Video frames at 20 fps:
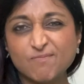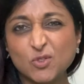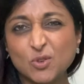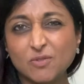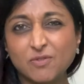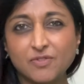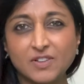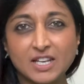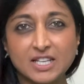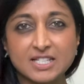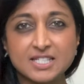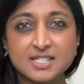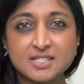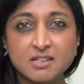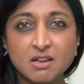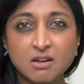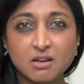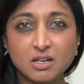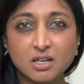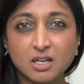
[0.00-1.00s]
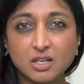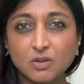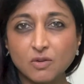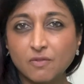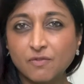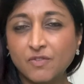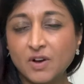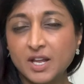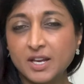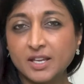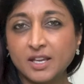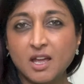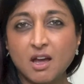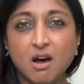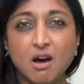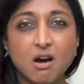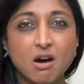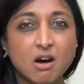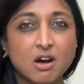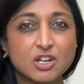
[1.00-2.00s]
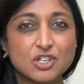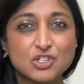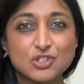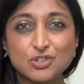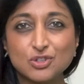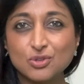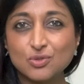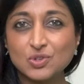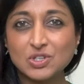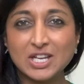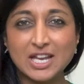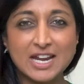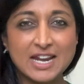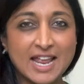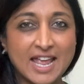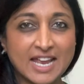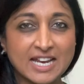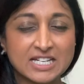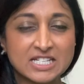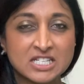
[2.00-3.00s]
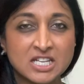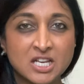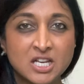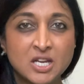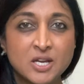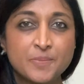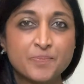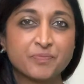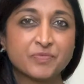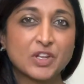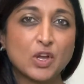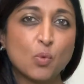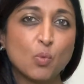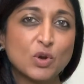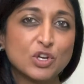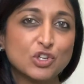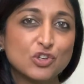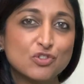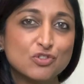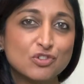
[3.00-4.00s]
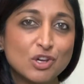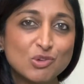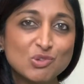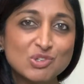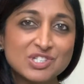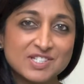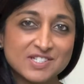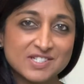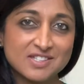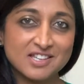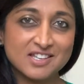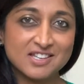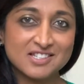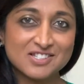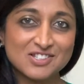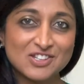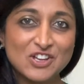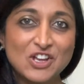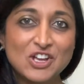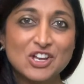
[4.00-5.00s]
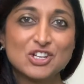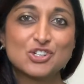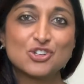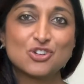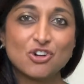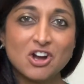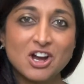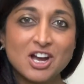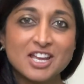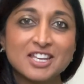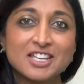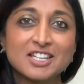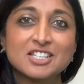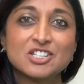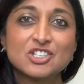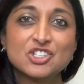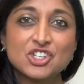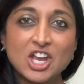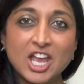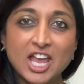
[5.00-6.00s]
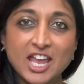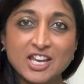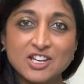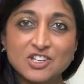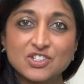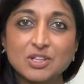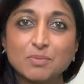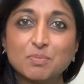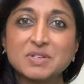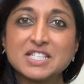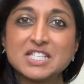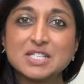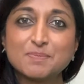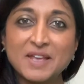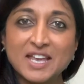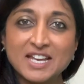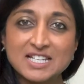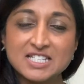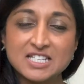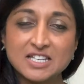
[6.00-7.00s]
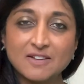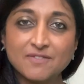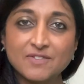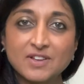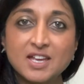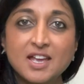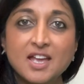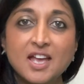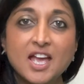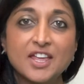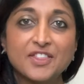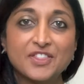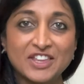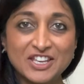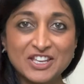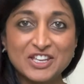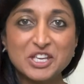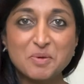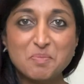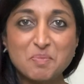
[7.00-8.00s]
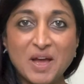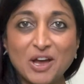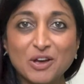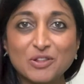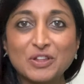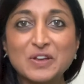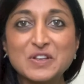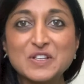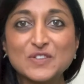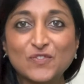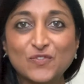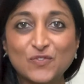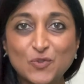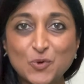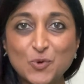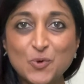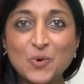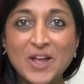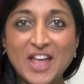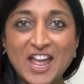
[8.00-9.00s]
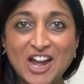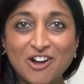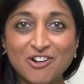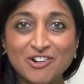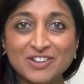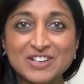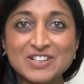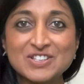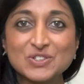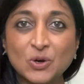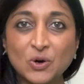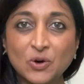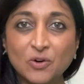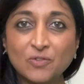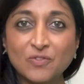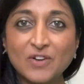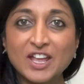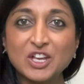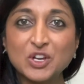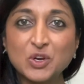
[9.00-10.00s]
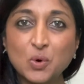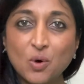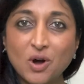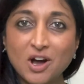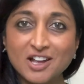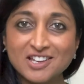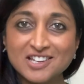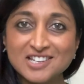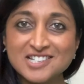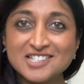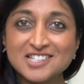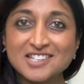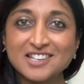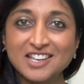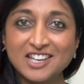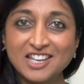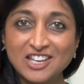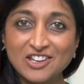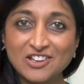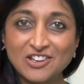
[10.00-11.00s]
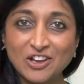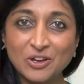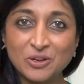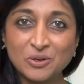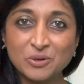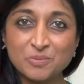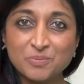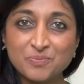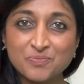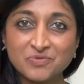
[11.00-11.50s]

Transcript: You're feeling stuck, you're finding it hard to connect. And when you notice this, try and change the perspective. Think about those 4 areas of a quiet ego: